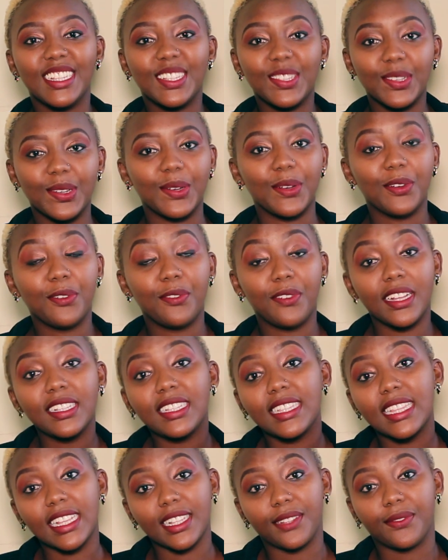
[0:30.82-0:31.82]
So
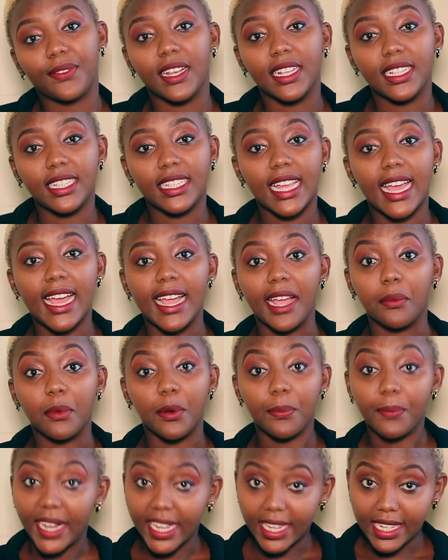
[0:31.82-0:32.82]
first things first, I am a
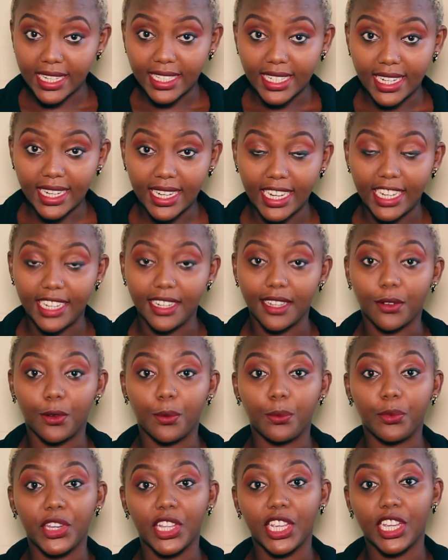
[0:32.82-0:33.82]
marketer and a
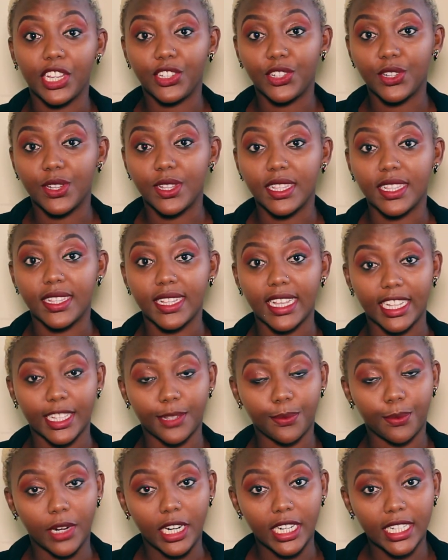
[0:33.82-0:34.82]
communications
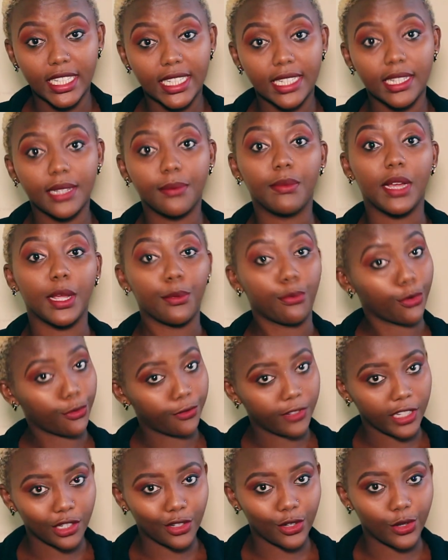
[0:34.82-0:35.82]
expert by
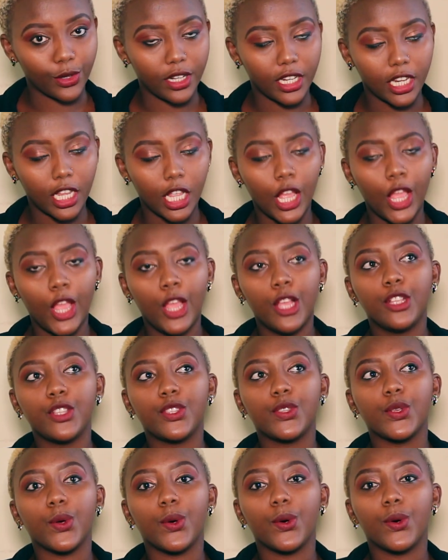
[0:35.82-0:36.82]
profession.
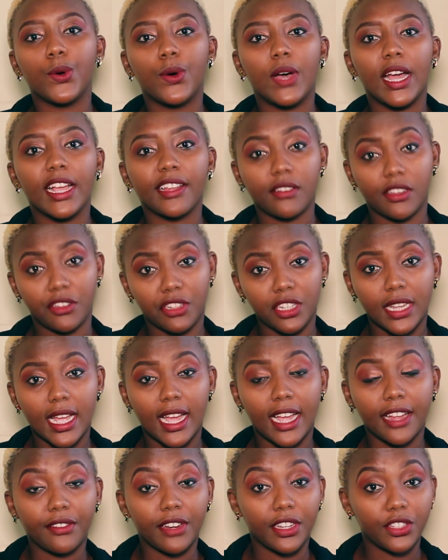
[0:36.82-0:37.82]
So I, gradu
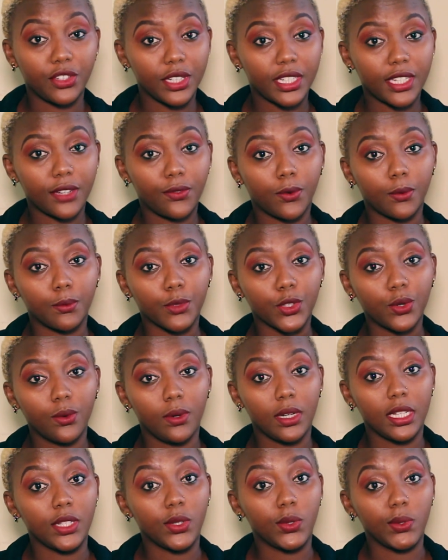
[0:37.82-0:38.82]
I graduated from
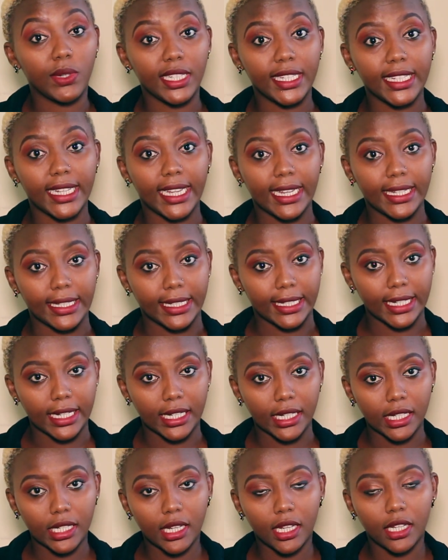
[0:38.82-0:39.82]
school in
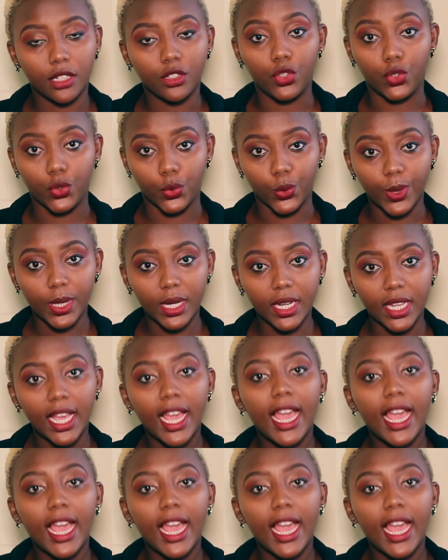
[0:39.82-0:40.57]
2018, June.